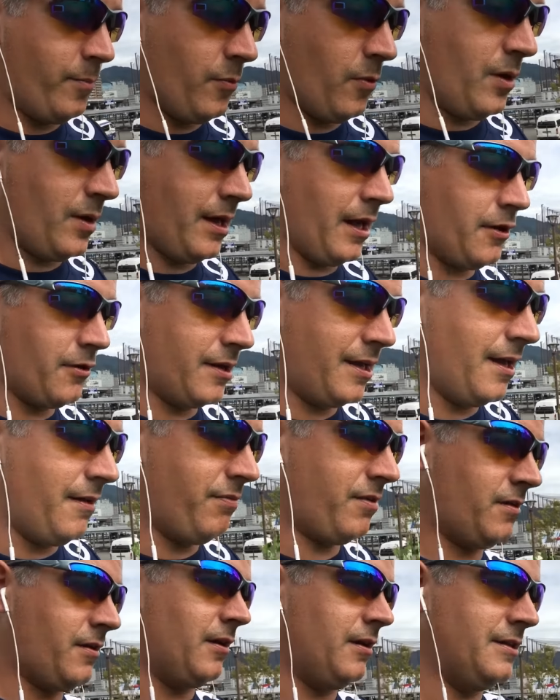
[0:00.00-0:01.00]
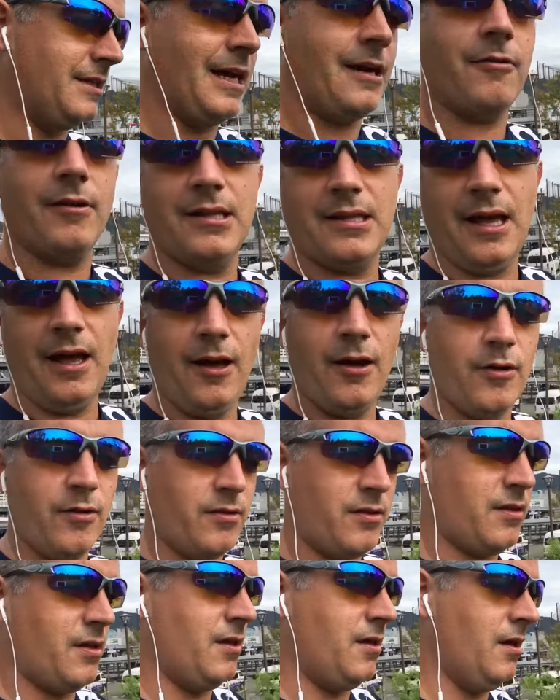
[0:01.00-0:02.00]
Already got her gifts, gonna decorate the
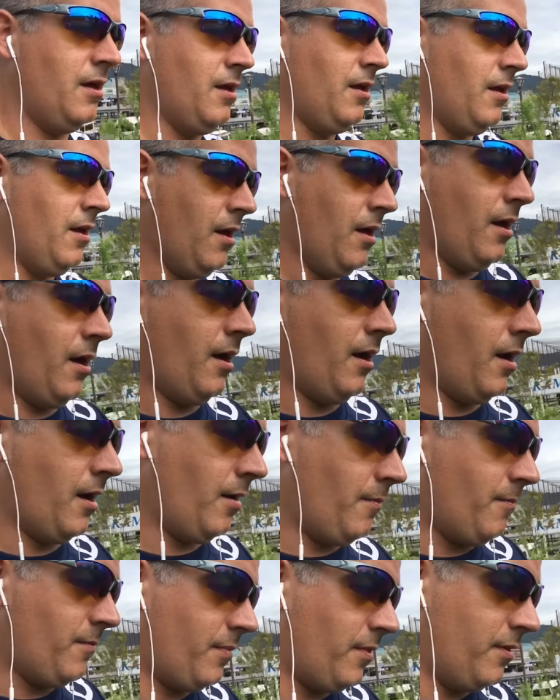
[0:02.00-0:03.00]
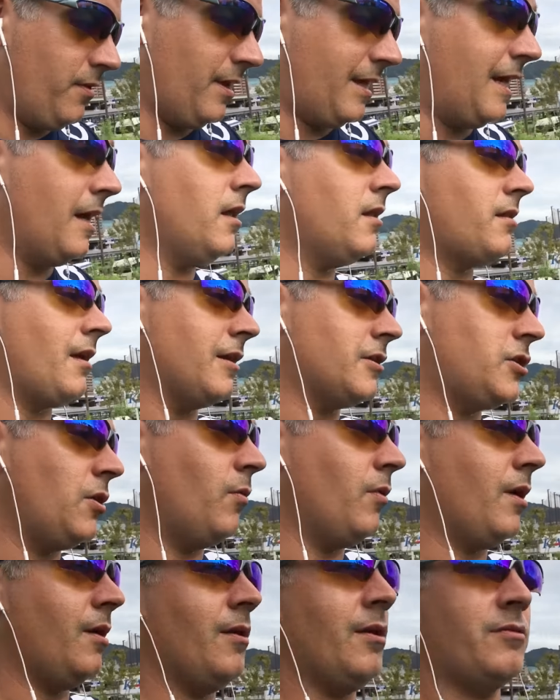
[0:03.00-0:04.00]
house. The kids
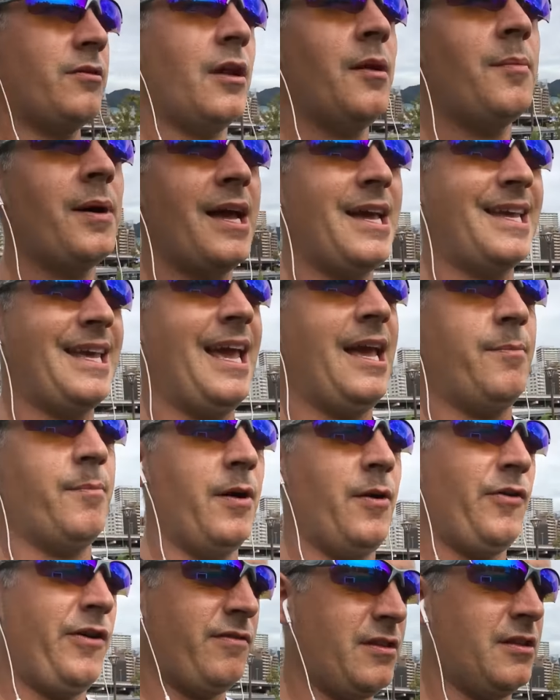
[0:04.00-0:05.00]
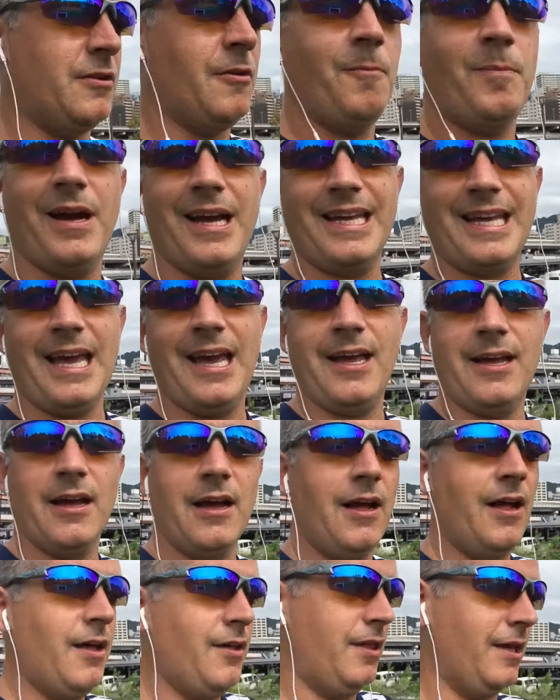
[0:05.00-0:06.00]
actually want, I was gonna buy a cake. My wife said, don't buy a cake.
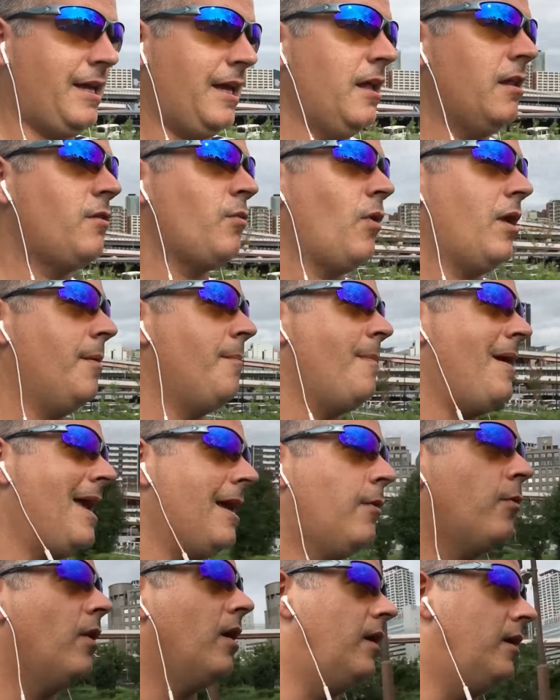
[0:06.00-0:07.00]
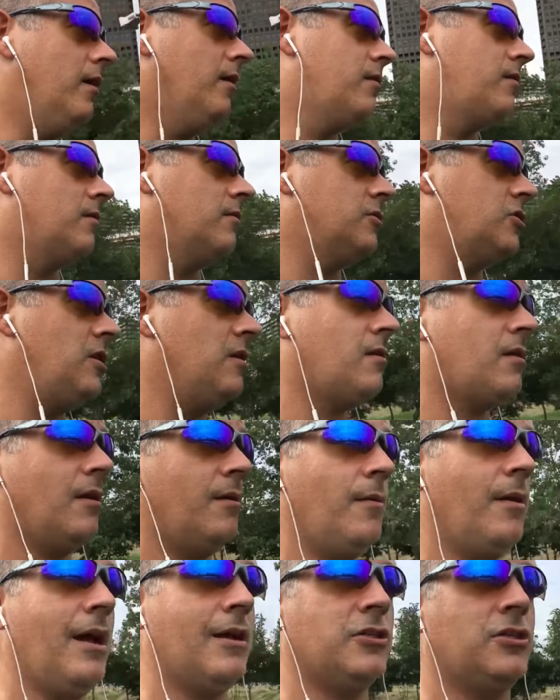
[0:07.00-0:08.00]
The kids wanna make one. So she's
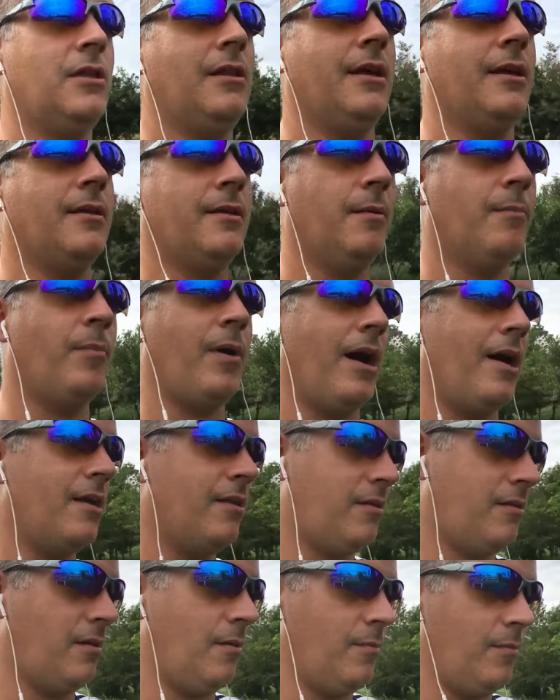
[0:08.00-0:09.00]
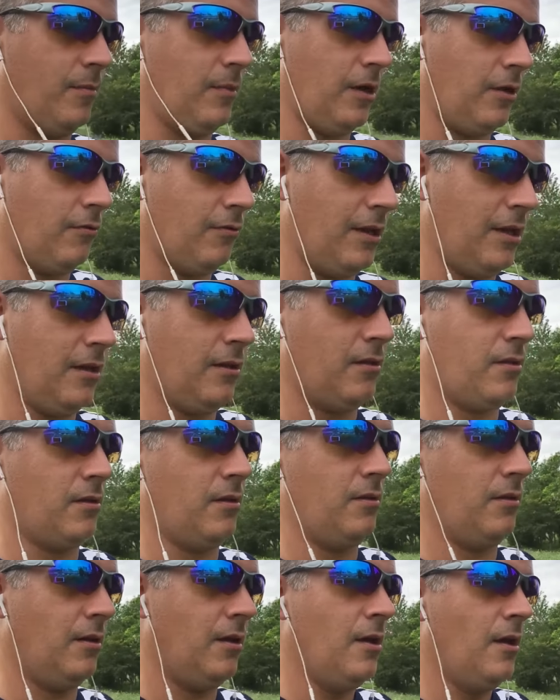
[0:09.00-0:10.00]
gonna actually like buy some ingredients
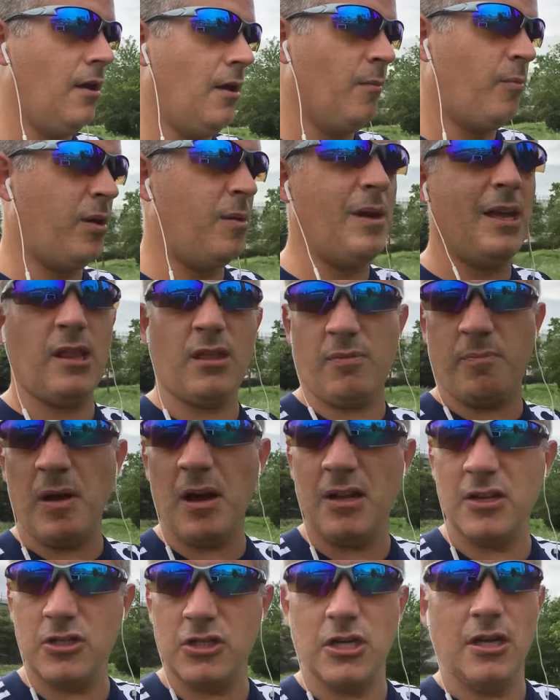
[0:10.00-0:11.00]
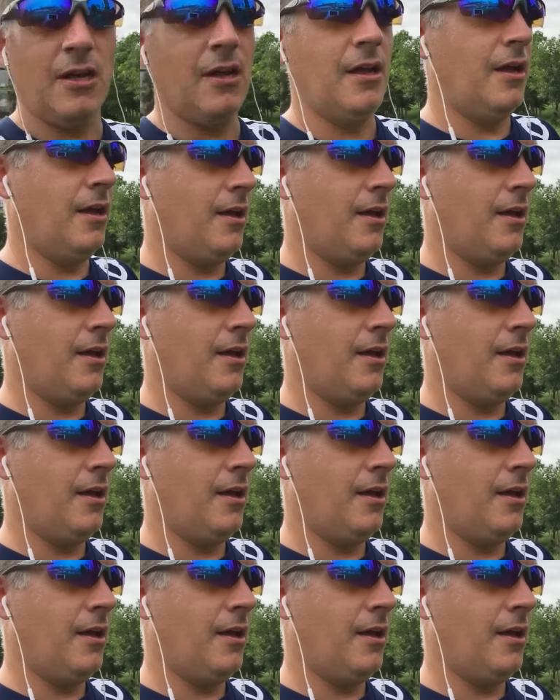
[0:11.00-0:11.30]
and pre-made sponge